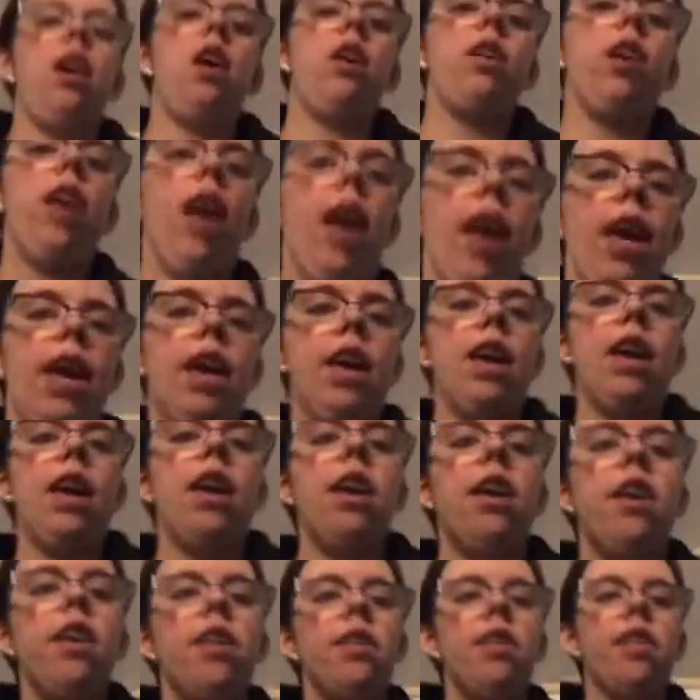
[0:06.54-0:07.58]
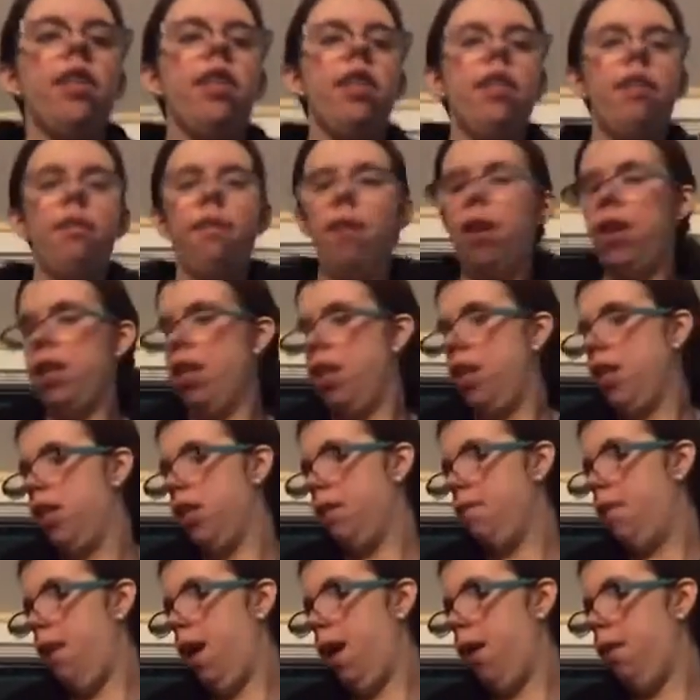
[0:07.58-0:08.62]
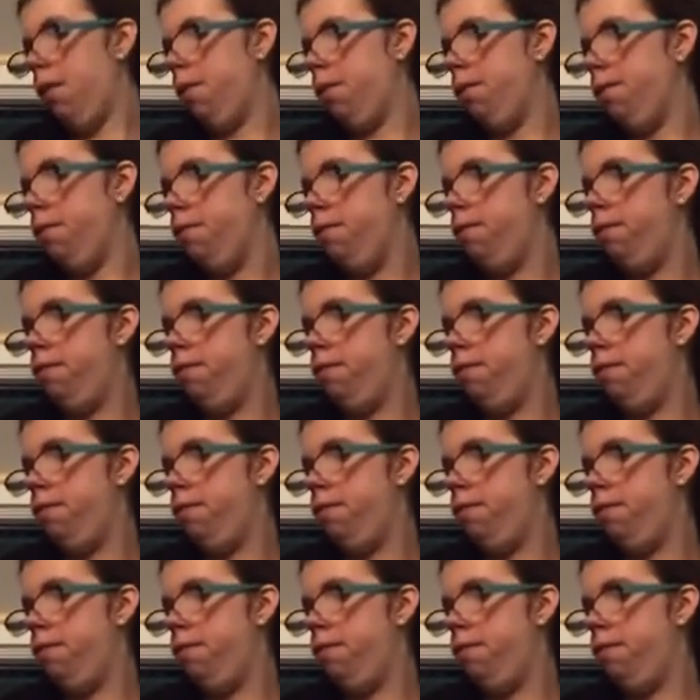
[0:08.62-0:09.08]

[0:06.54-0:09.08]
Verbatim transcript: Okay, so this one is about